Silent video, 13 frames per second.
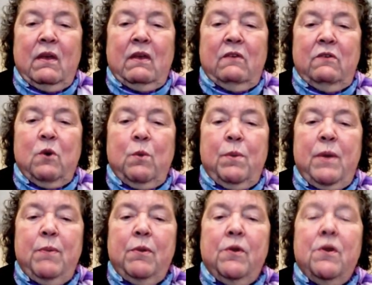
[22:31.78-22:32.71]
So
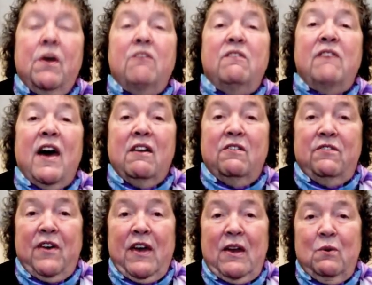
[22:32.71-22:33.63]
people are not
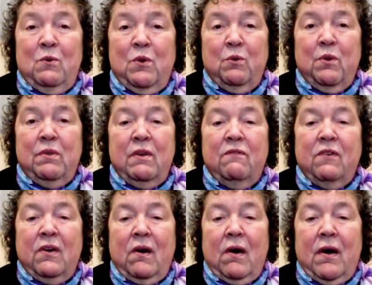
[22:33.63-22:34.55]
satisfied with what they've
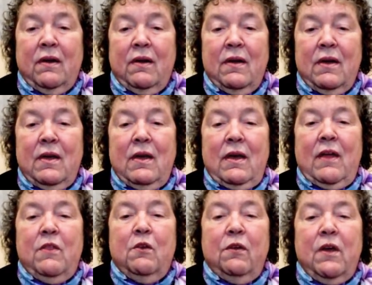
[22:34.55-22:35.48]
got,
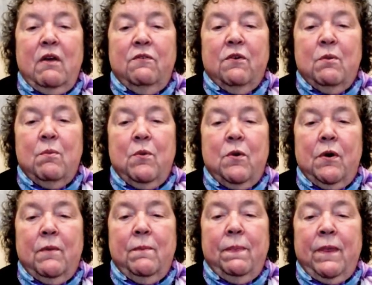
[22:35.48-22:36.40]
and they're looking for
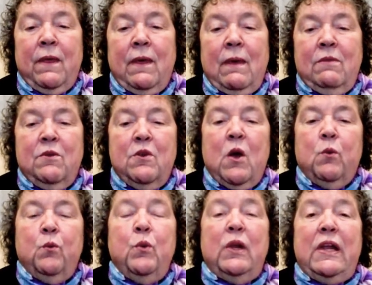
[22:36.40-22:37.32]
more. They're
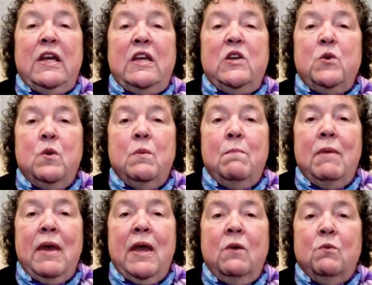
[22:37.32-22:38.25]
not willing to
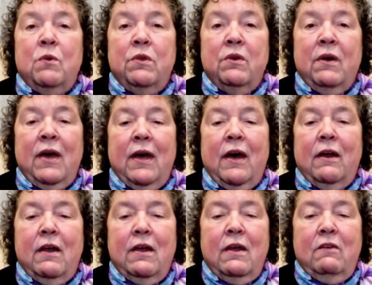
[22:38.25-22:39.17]
remain where they're
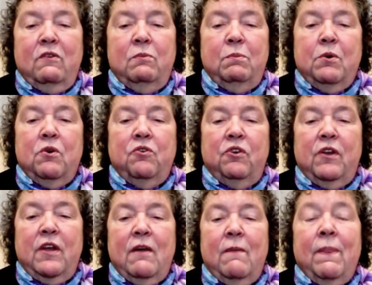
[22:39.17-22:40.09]
at
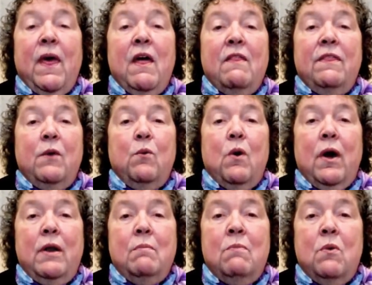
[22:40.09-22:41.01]
spiritually. They
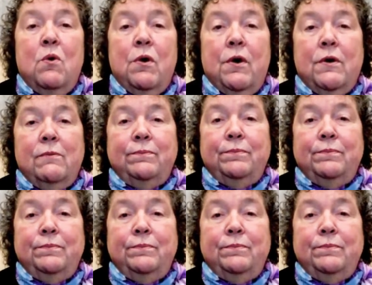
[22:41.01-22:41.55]
want more.